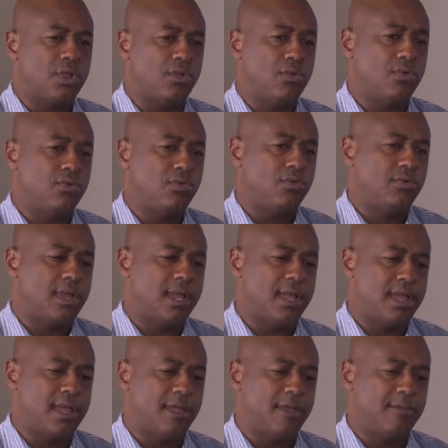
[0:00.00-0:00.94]
So
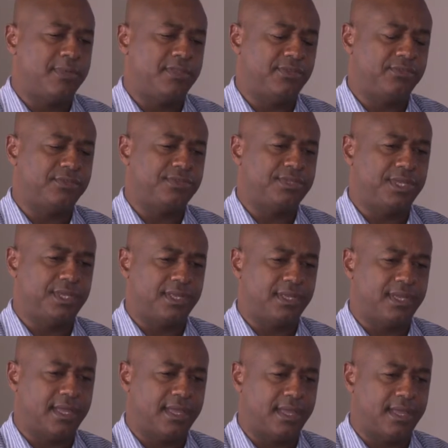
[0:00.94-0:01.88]
it's
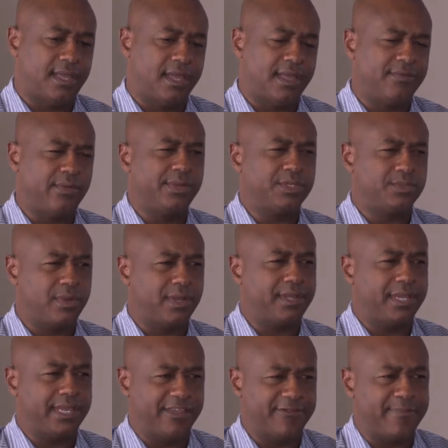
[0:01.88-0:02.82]
interesting. I've always
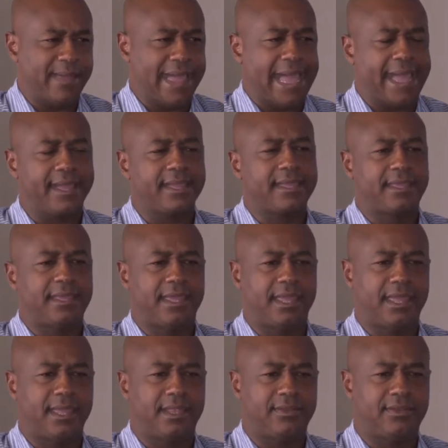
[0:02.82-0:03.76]
wanted to give back,
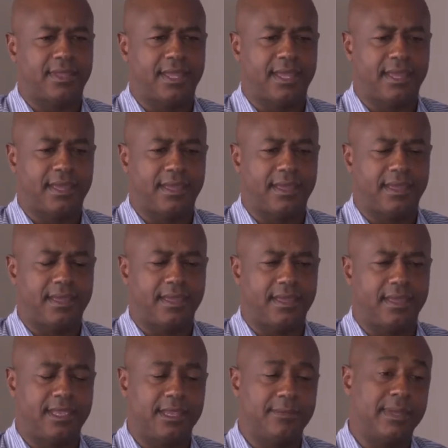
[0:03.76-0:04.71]
and
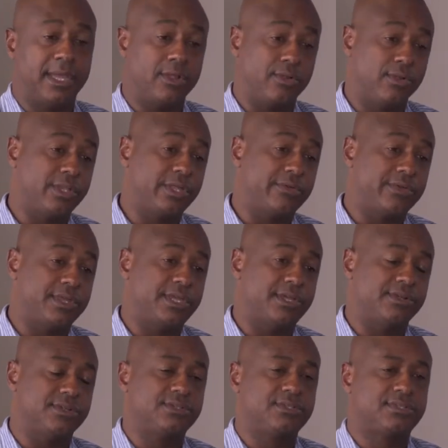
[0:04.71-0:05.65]
in my earlier
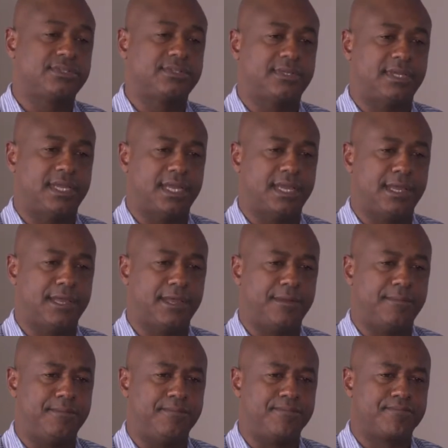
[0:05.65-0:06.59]
years,
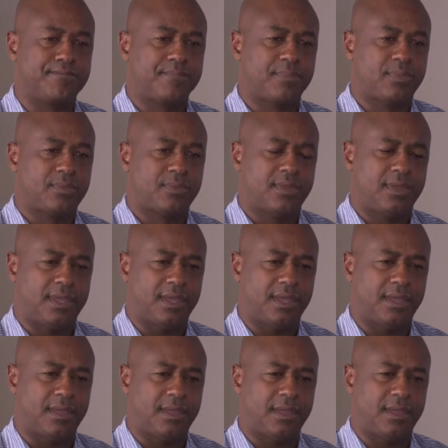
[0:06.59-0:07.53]
I
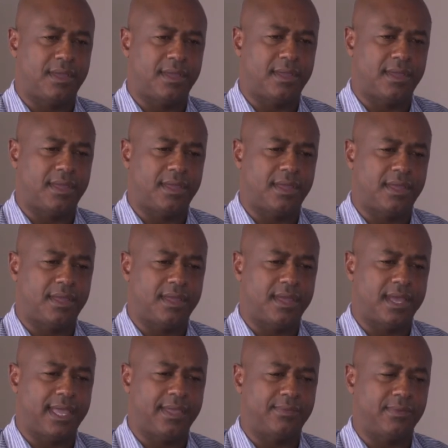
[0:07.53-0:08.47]

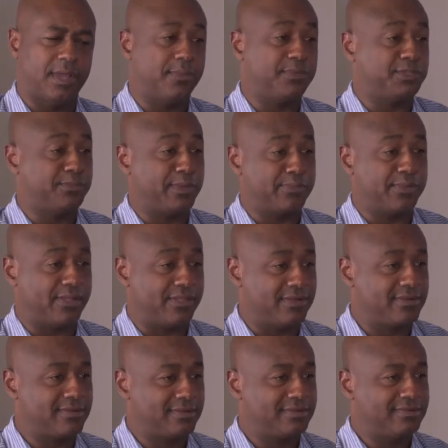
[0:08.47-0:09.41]
was a big
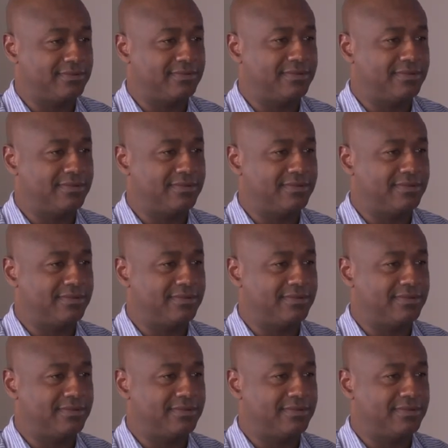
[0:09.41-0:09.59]
brother